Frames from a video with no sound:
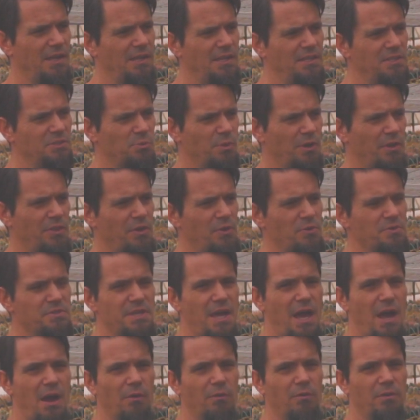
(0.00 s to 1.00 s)
each one of those
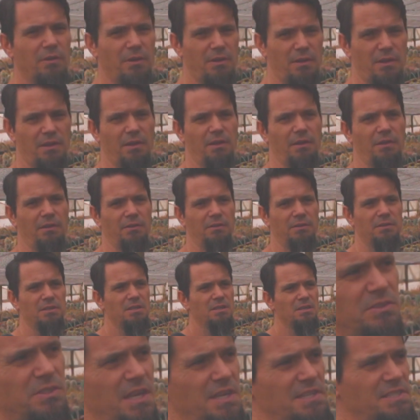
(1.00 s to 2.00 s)
out and
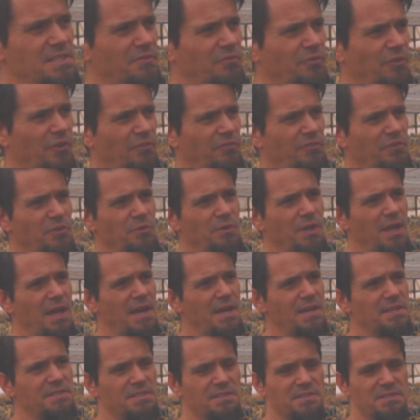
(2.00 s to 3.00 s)
test it for a few
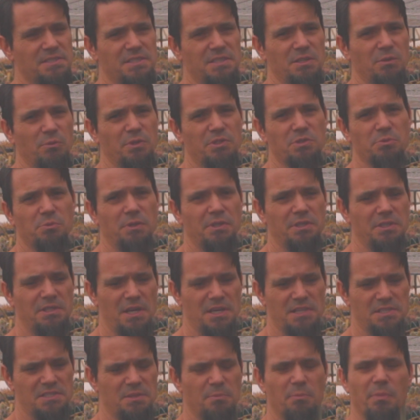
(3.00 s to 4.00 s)
days and see which one
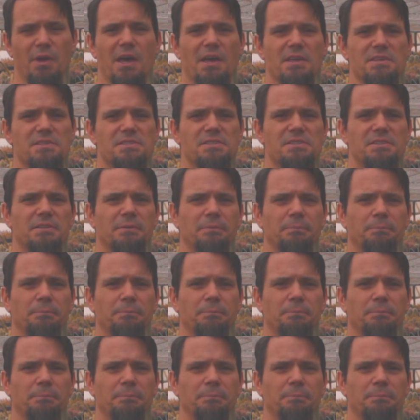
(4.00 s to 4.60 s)
does the best.